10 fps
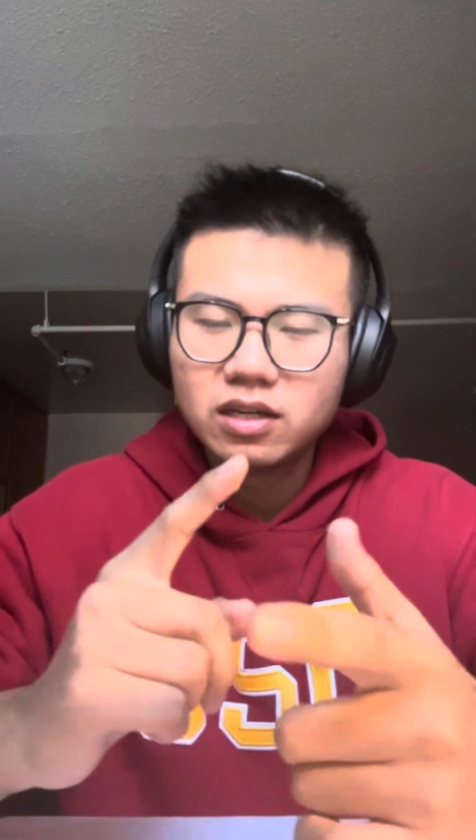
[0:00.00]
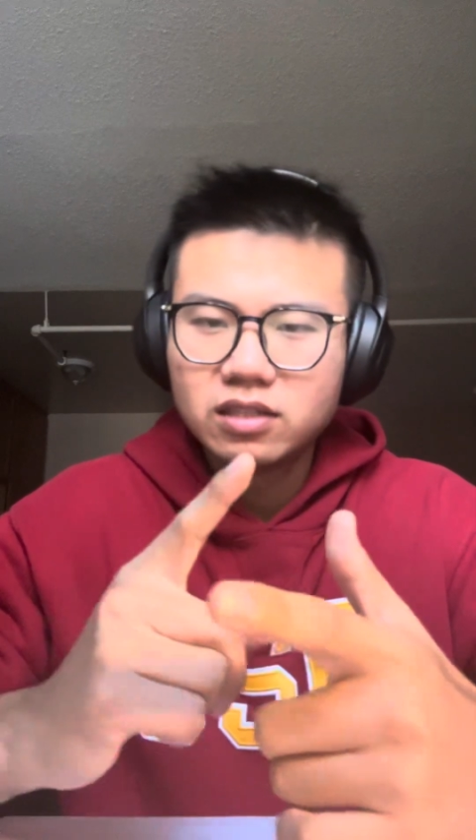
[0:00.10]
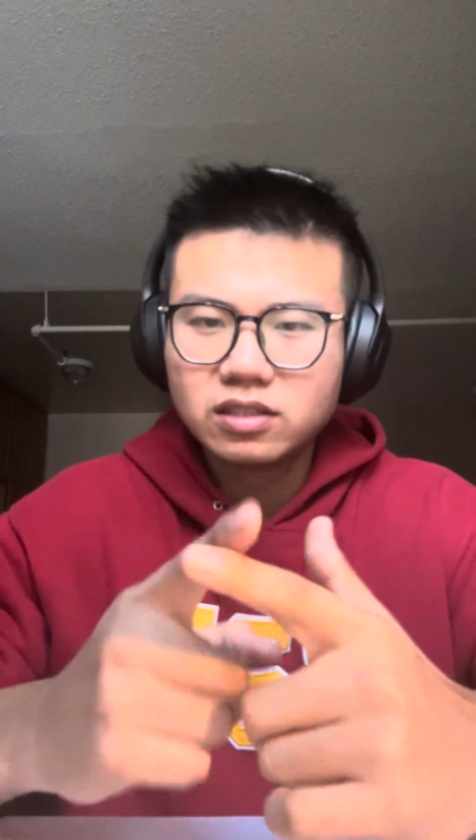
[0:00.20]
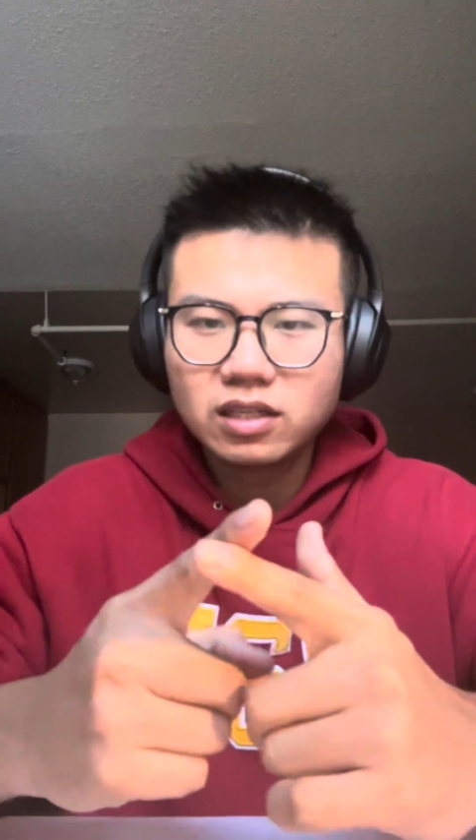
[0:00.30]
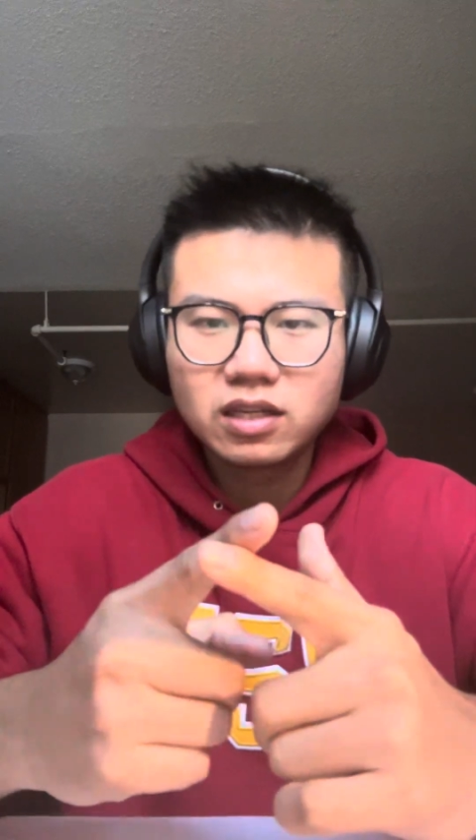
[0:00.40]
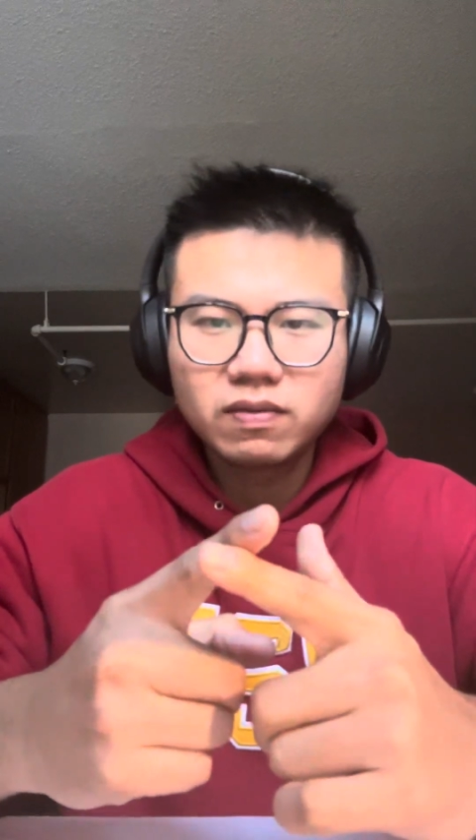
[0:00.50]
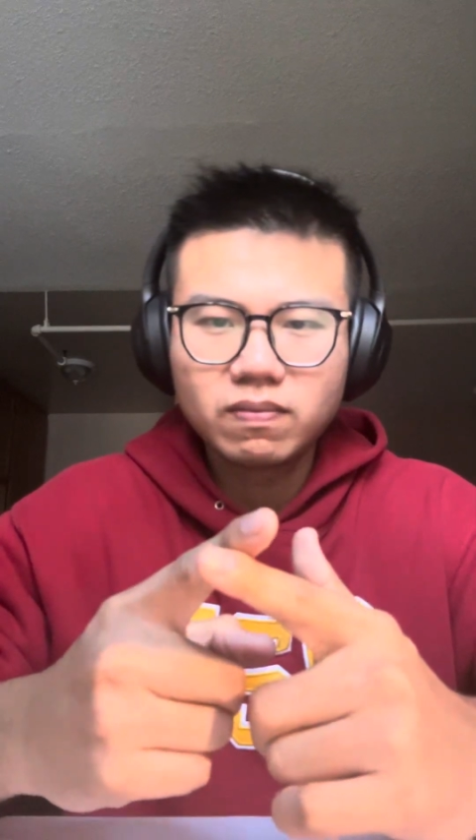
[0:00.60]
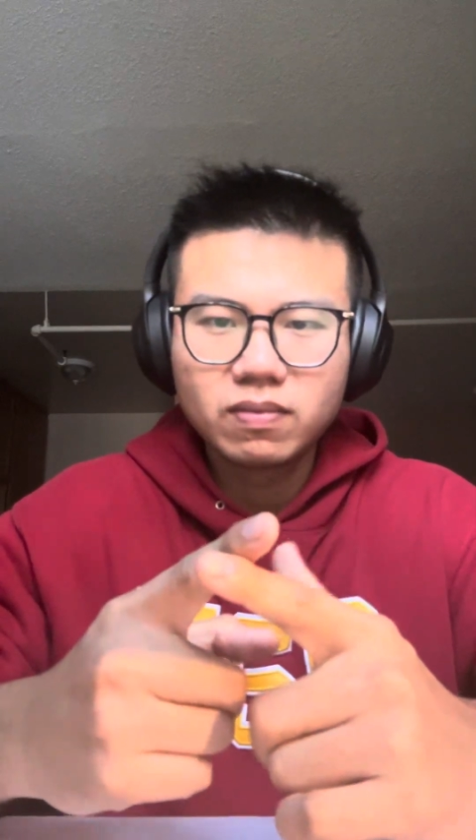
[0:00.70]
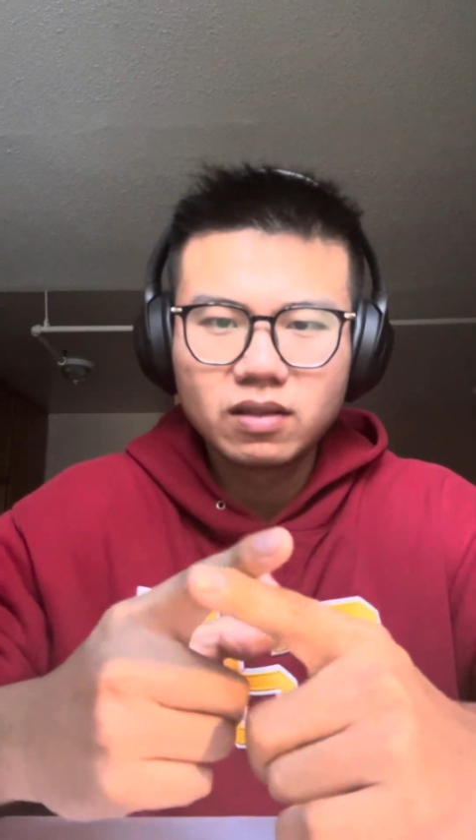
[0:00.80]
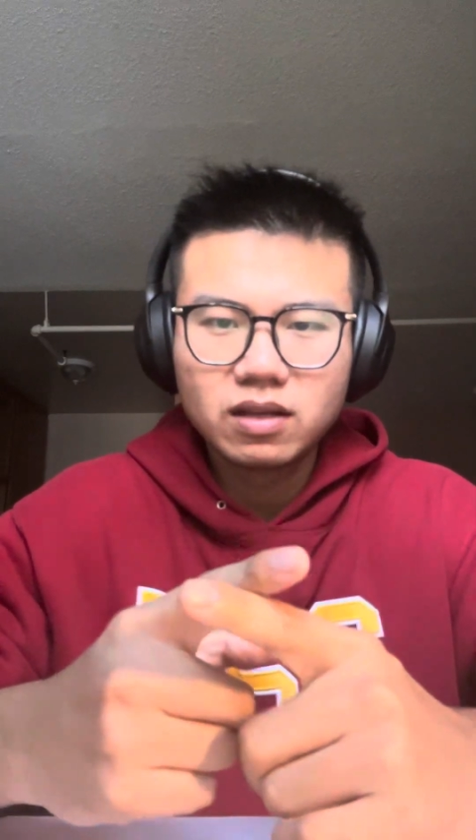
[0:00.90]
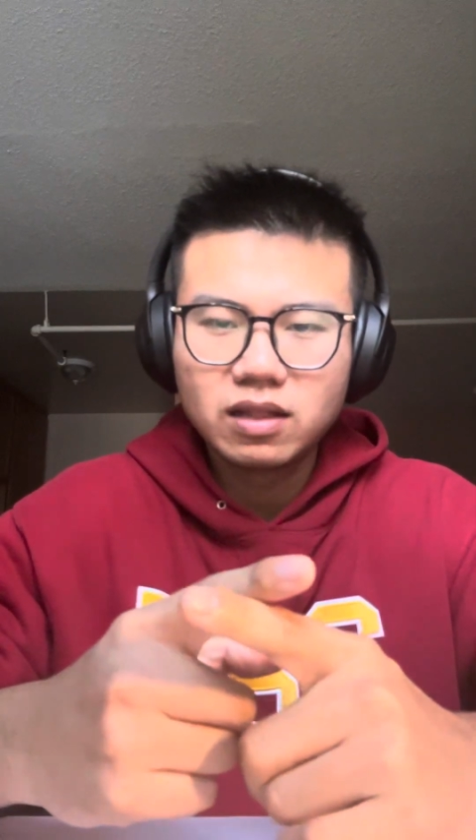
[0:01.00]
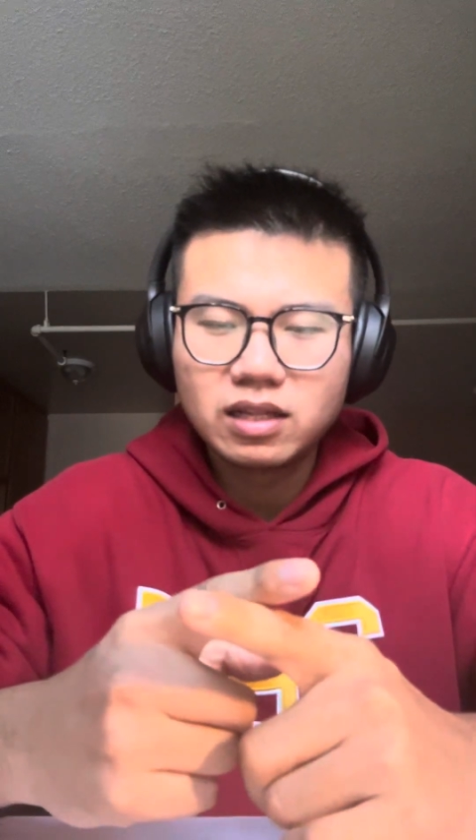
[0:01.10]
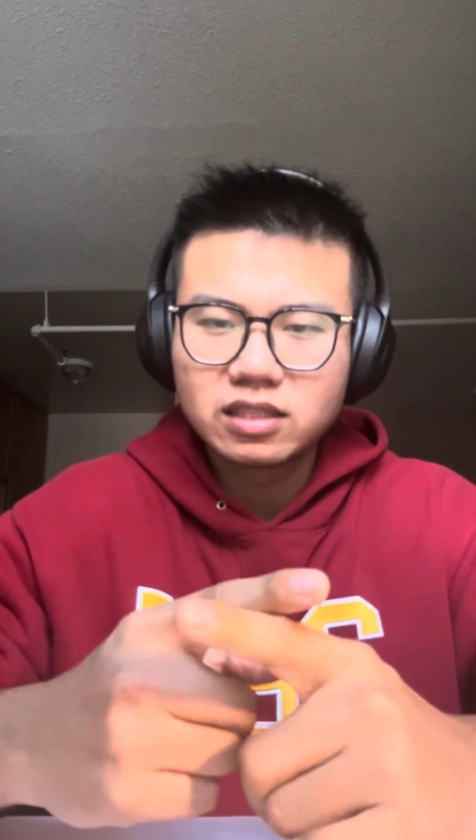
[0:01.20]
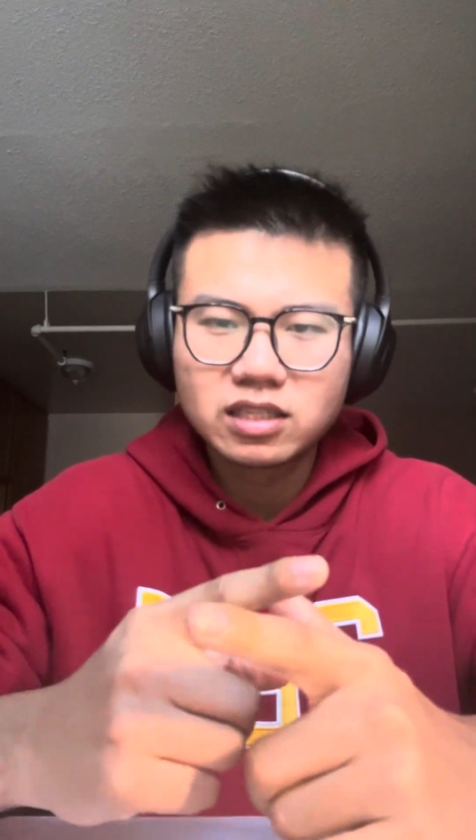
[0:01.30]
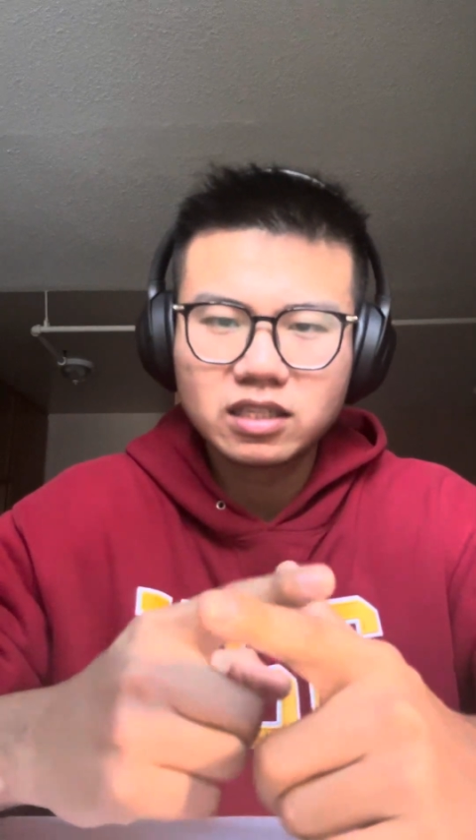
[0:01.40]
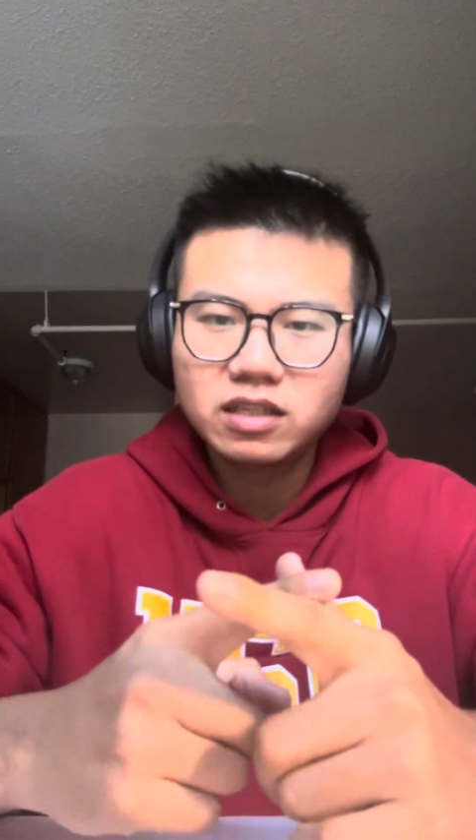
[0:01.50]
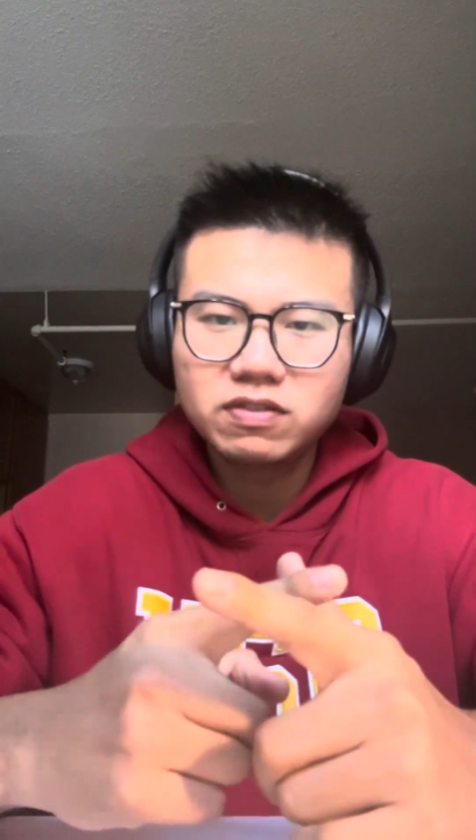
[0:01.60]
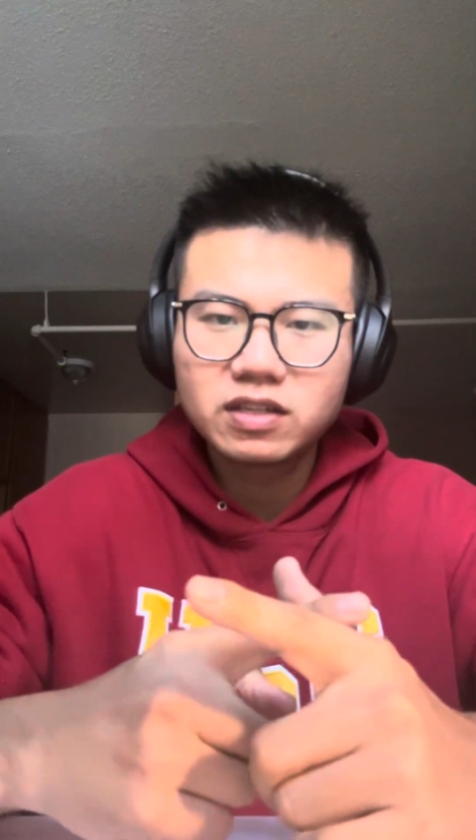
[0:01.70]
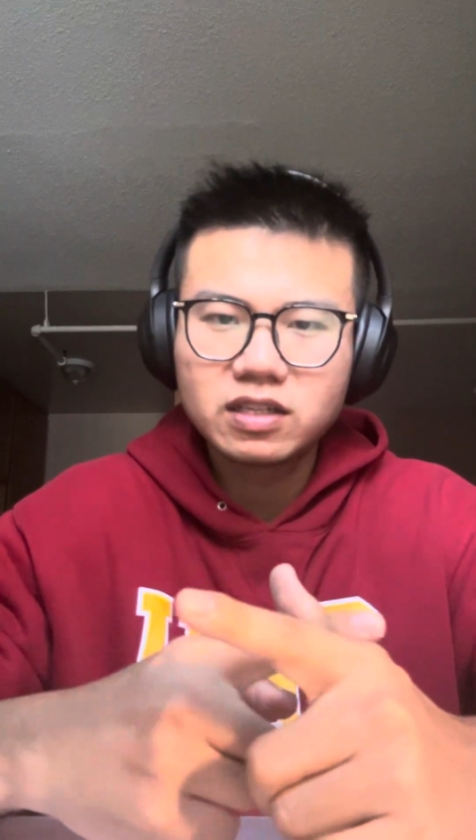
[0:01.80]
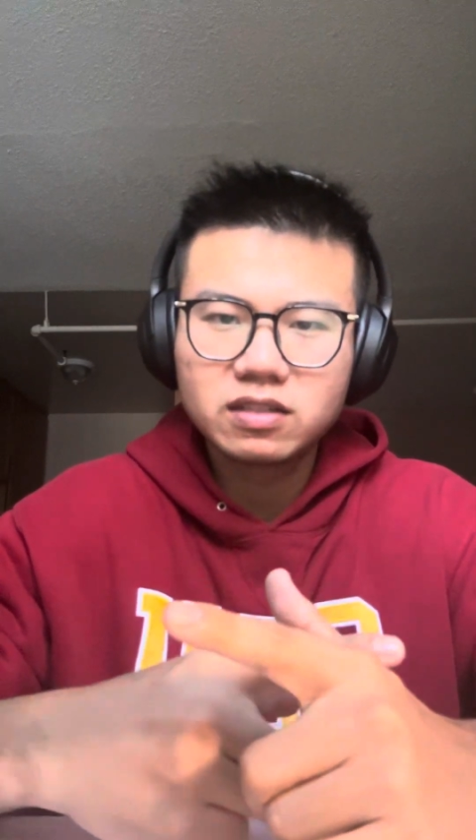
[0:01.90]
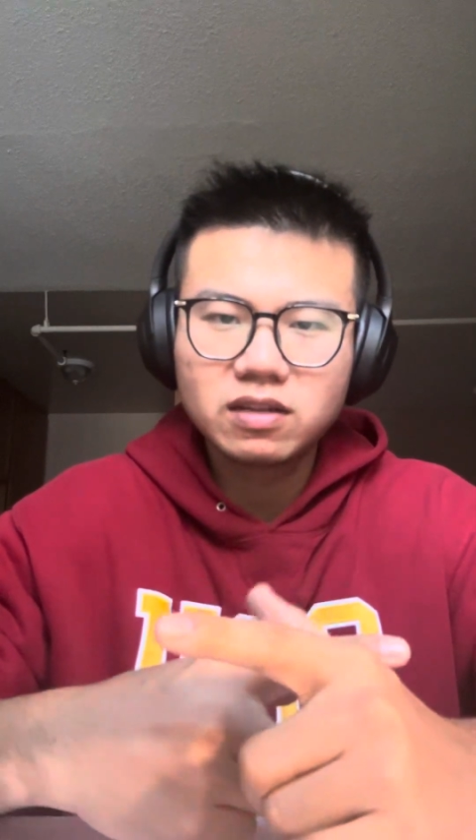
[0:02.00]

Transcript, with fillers: Second, like significant